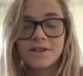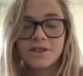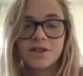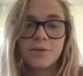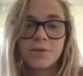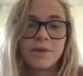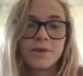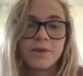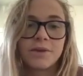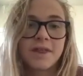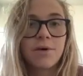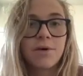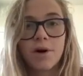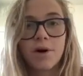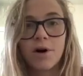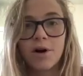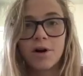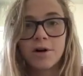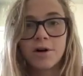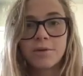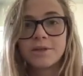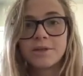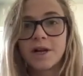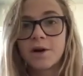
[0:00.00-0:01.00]
So without
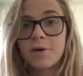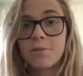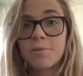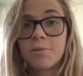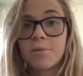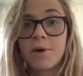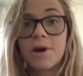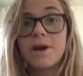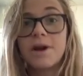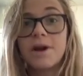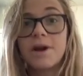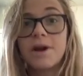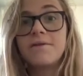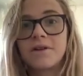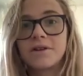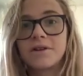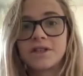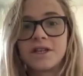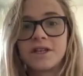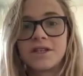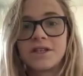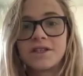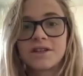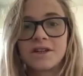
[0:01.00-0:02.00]
carbs, our brain
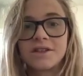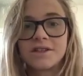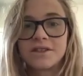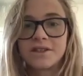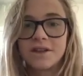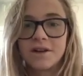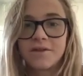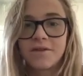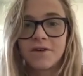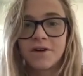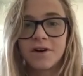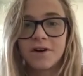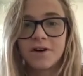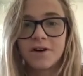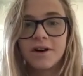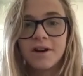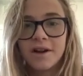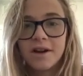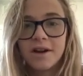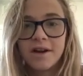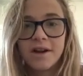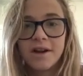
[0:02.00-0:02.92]
function is going to suffer.